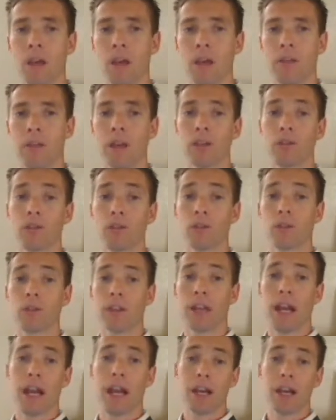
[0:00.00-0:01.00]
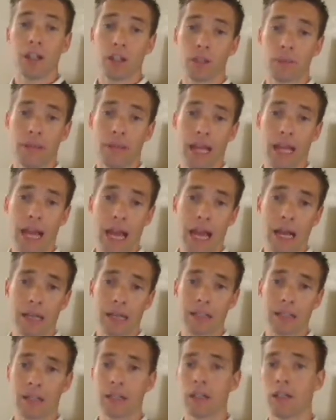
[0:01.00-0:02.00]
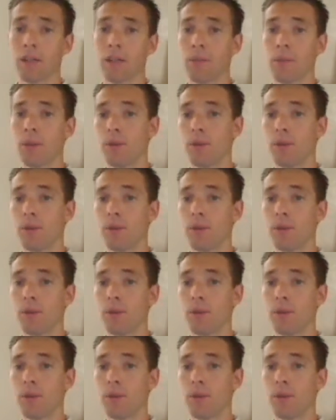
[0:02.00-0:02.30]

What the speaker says: That server had actually been hacked and needed to be